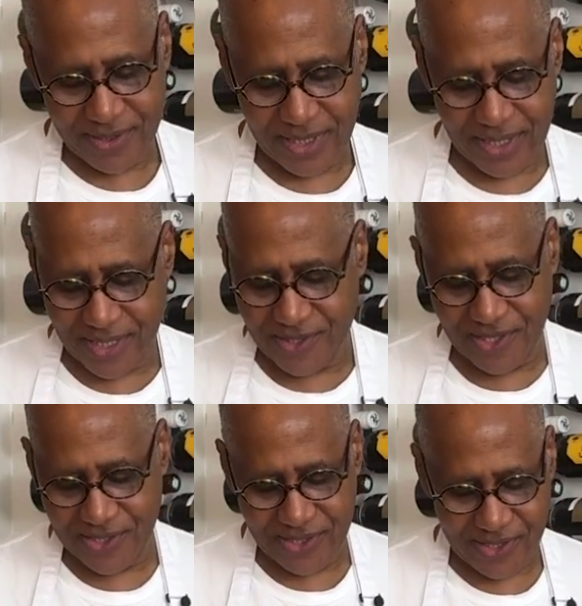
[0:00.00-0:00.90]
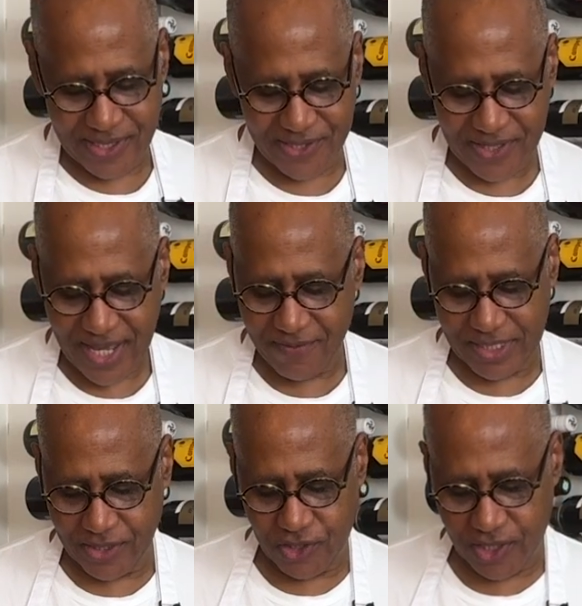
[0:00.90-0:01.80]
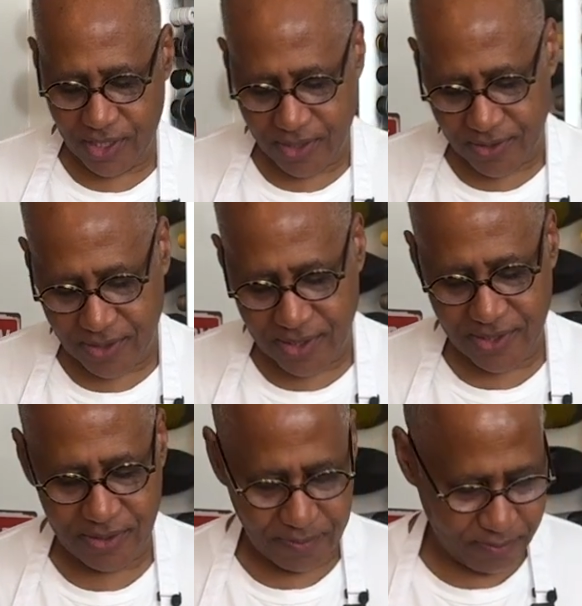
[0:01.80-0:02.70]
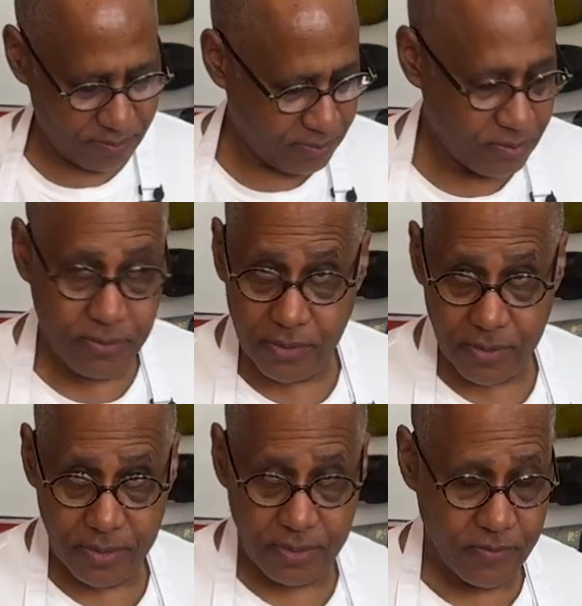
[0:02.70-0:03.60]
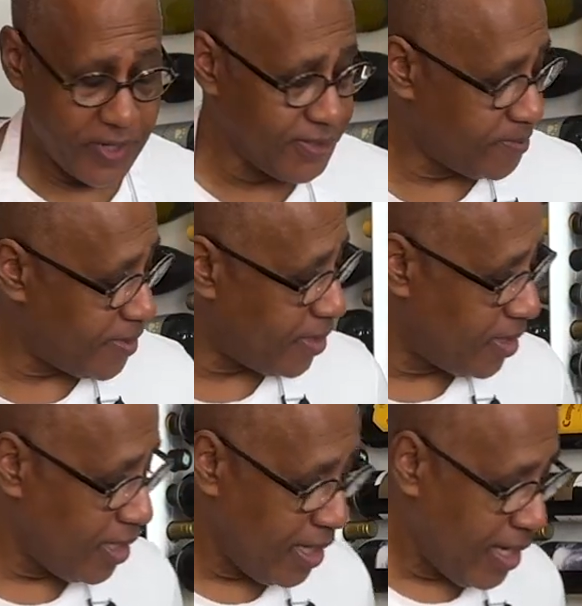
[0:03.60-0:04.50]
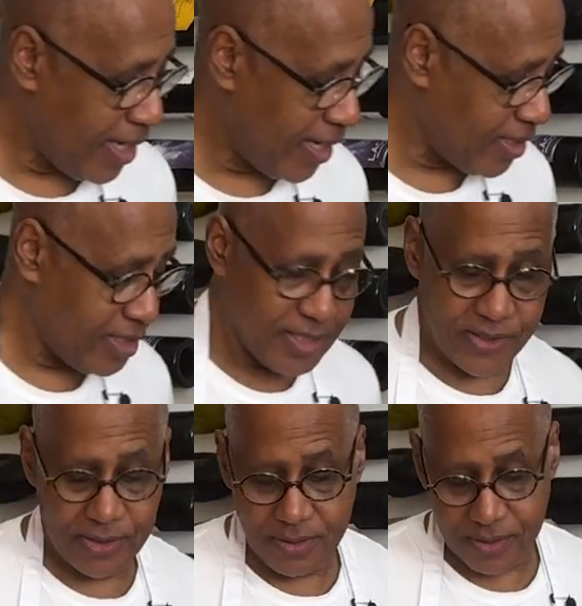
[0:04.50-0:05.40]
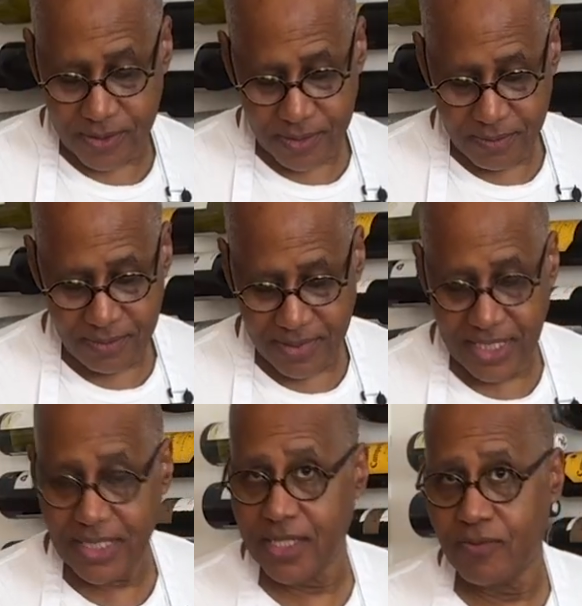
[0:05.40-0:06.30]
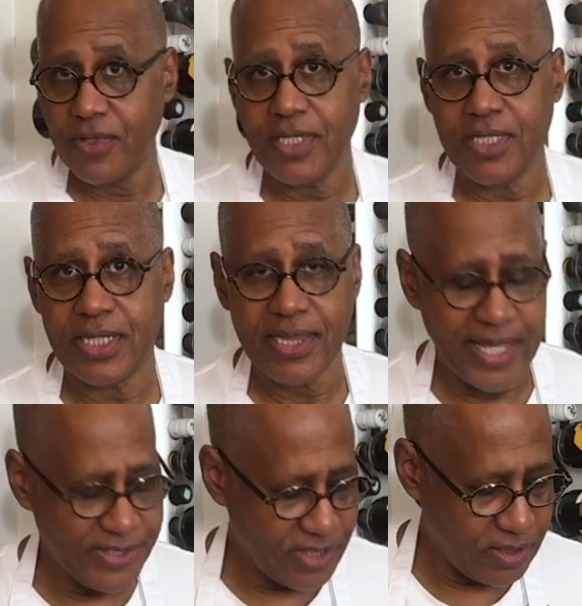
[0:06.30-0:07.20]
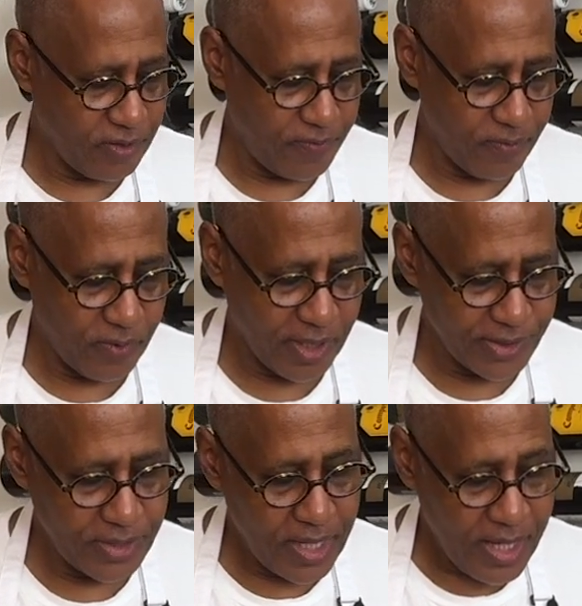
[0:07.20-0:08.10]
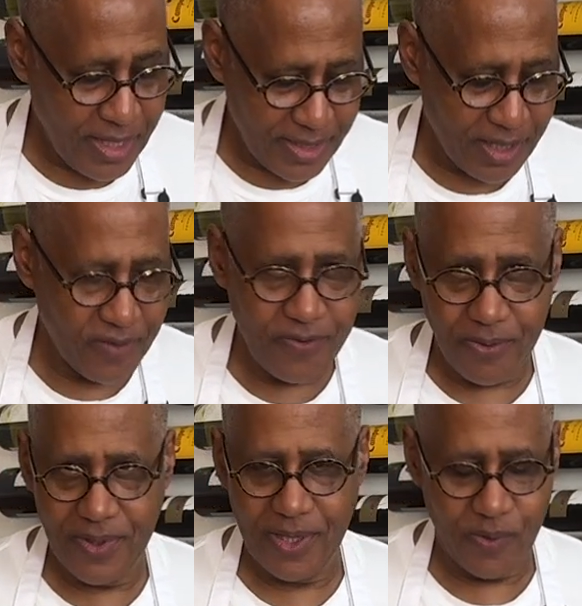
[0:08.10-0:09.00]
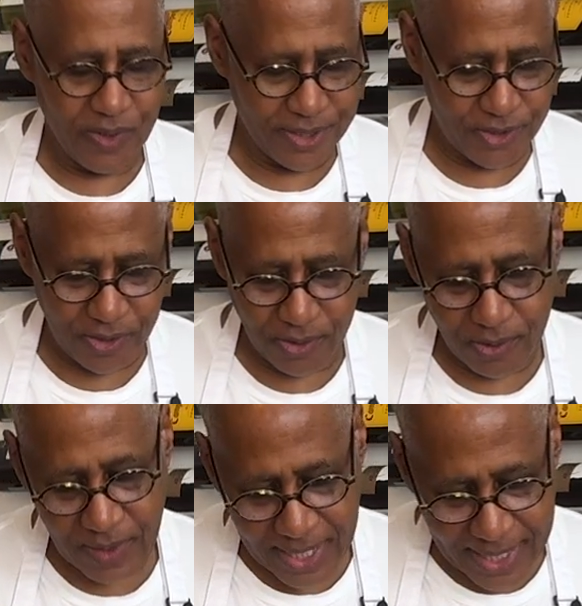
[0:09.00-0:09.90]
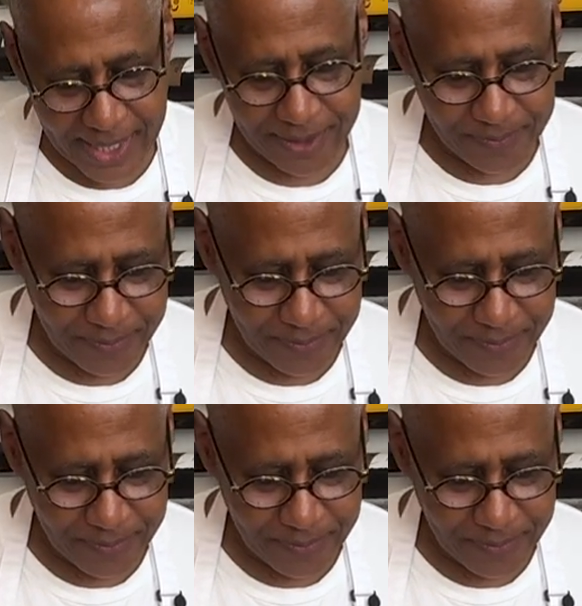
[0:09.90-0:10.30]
that this doesn't have any cheese, this recipe. And it isn't needed really in a classic dauphinoise. Now, if you really want to, you can